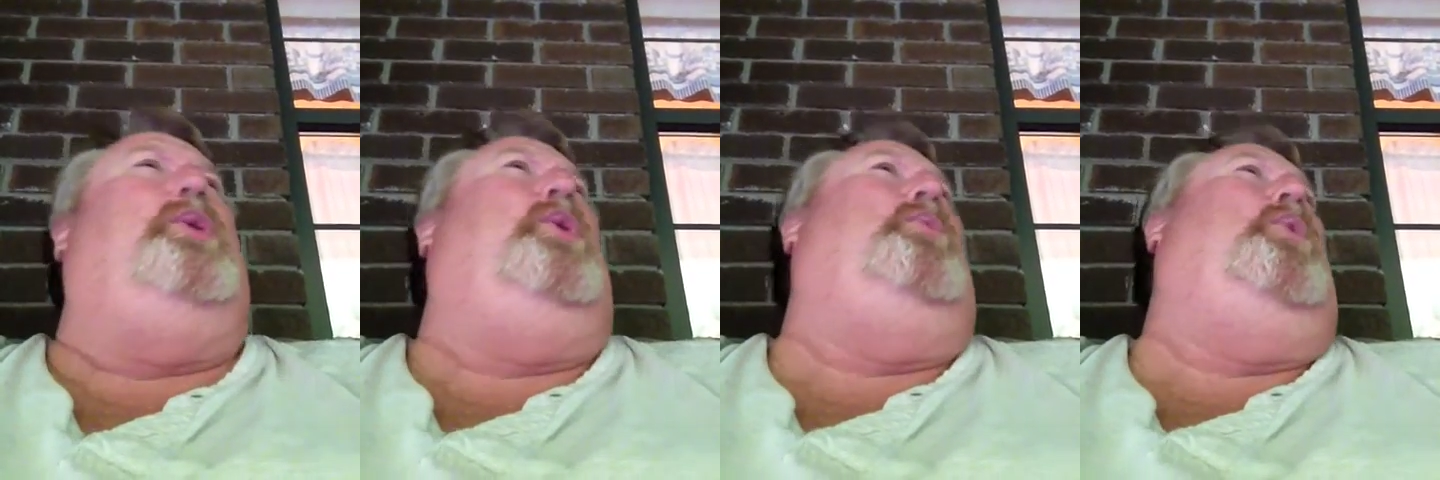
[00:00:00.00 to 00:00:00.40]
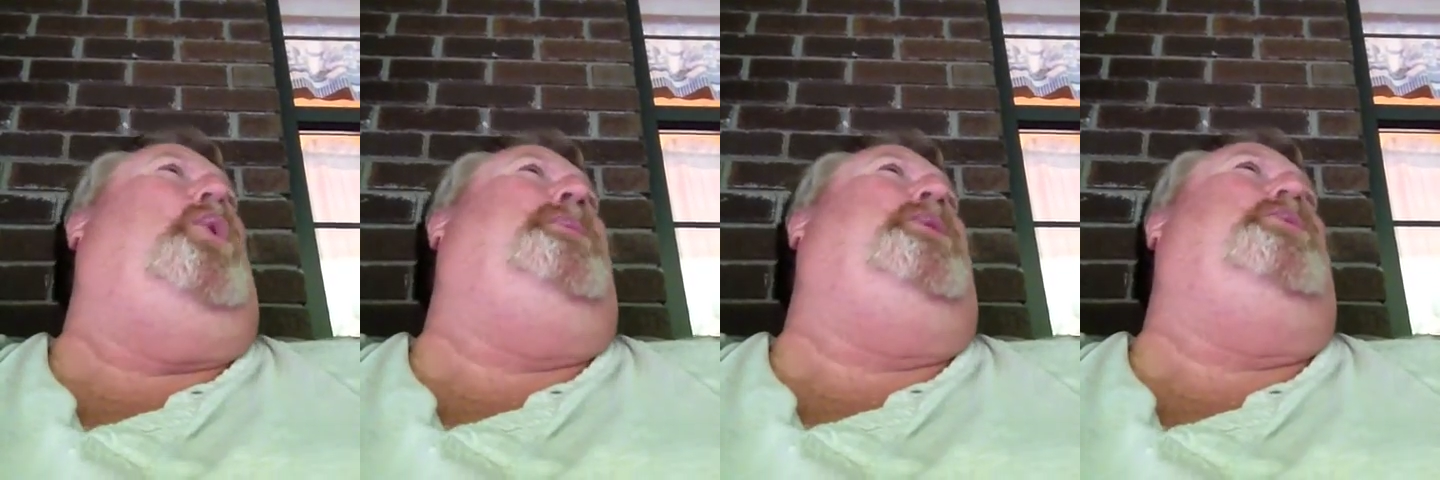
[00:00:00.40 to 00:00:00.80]
no
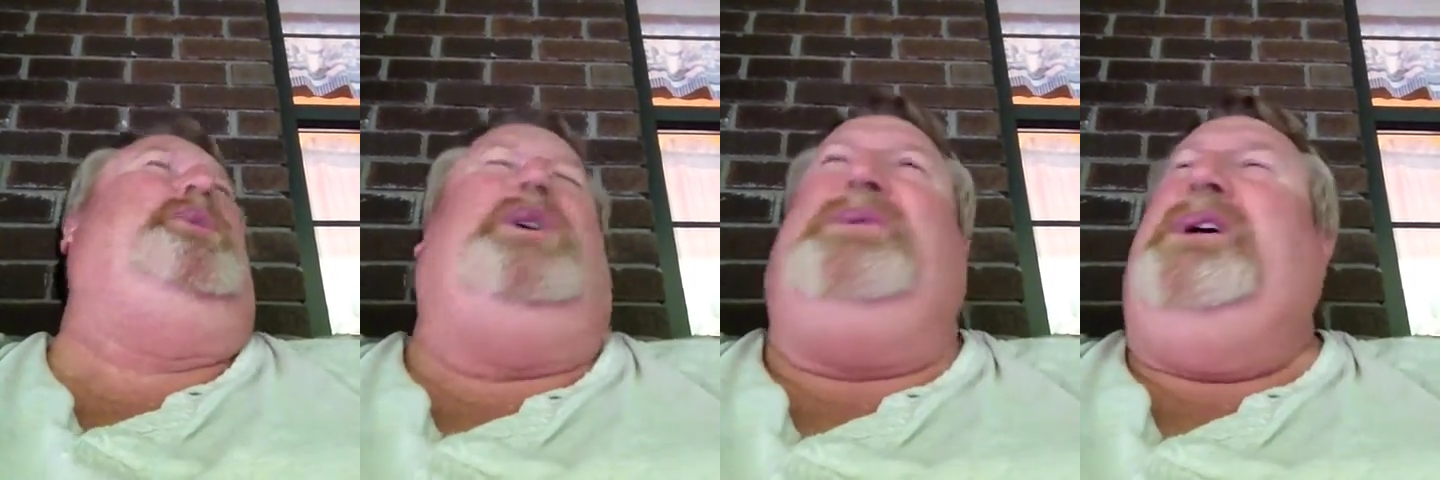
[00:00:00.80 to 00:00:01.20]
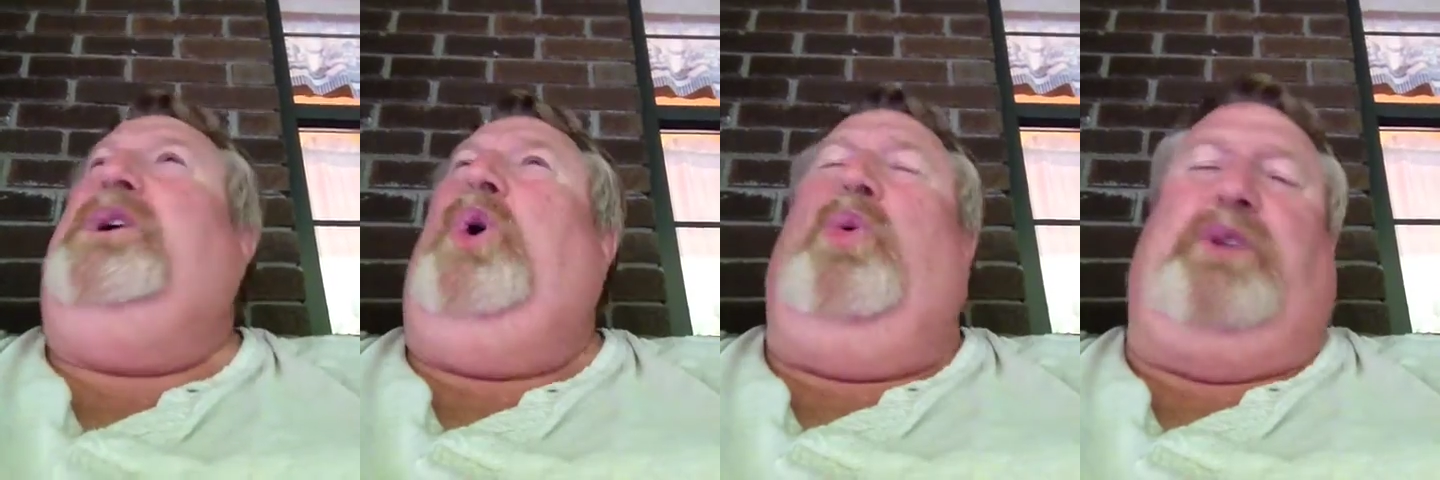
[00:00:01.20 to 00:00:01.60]
woman, no nothing,
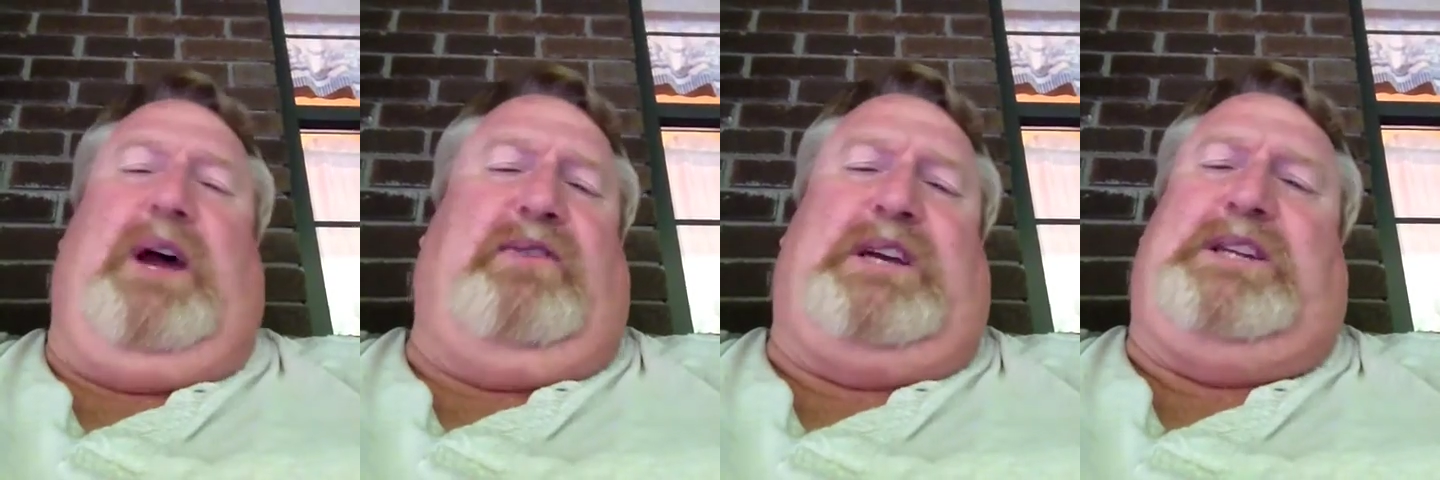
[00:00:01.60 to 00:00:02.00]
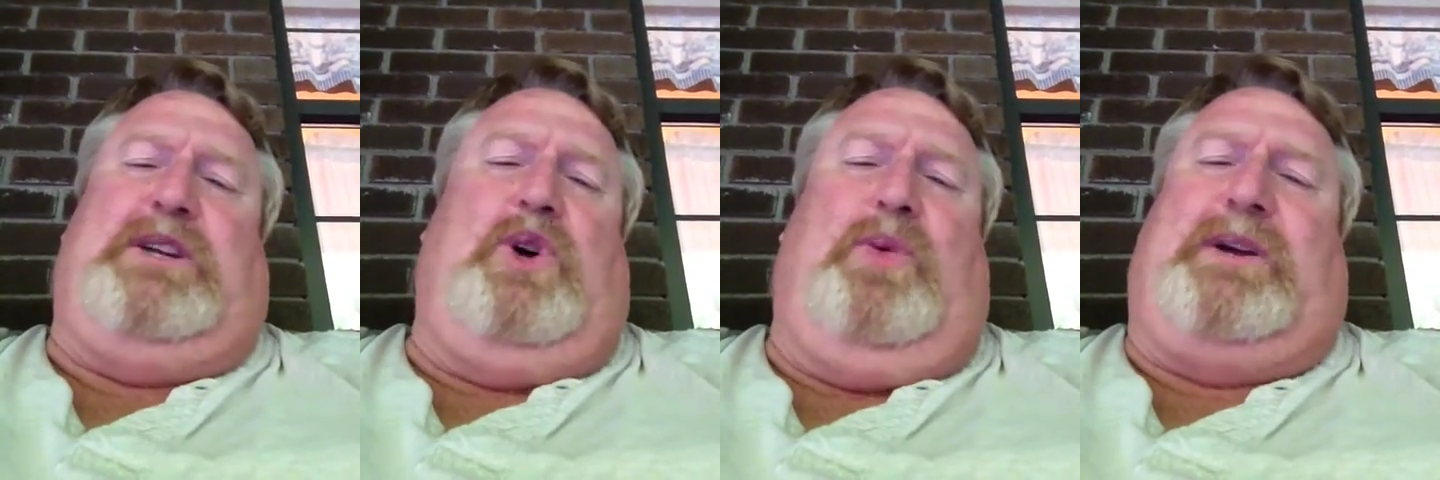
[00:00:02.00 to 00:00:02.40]
old devil can
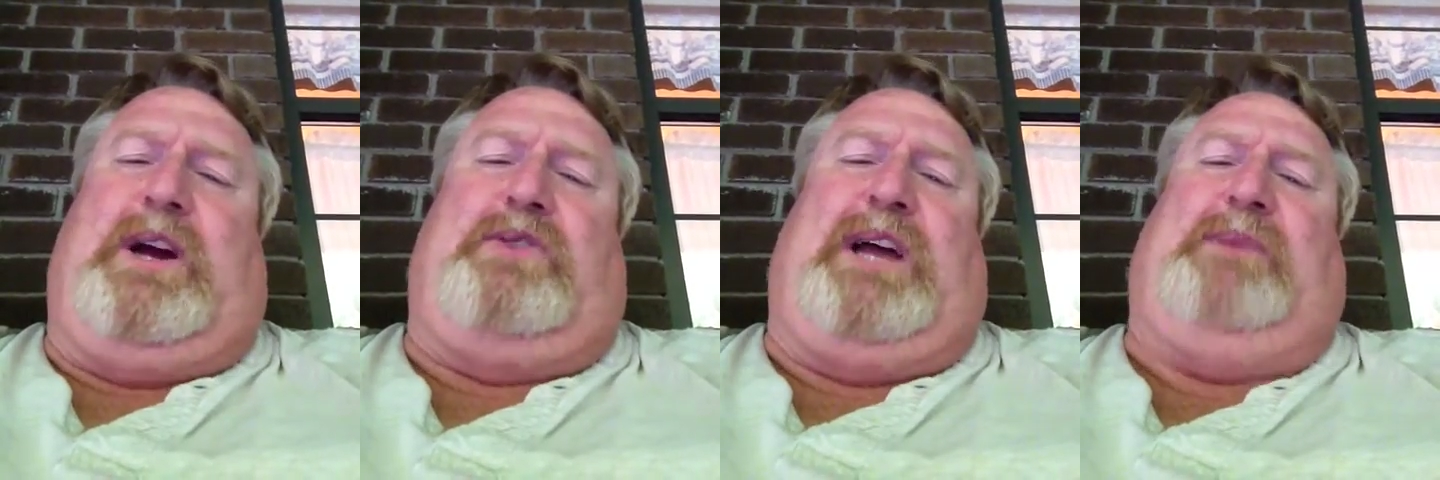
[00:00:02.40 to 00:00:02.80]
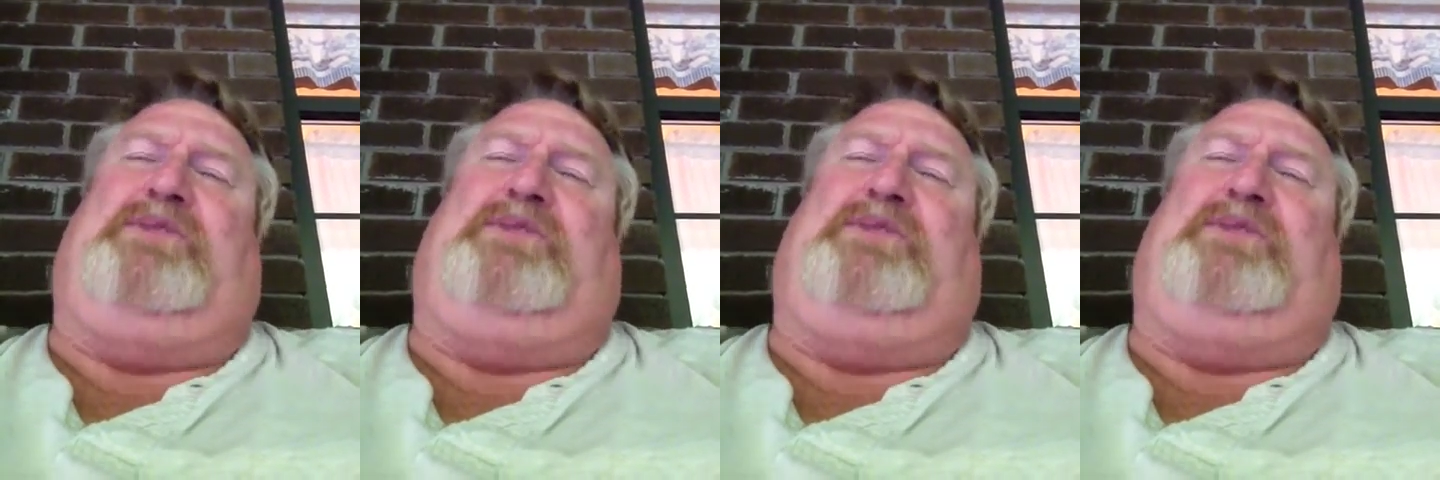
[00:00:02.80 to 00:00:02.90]
do because I'm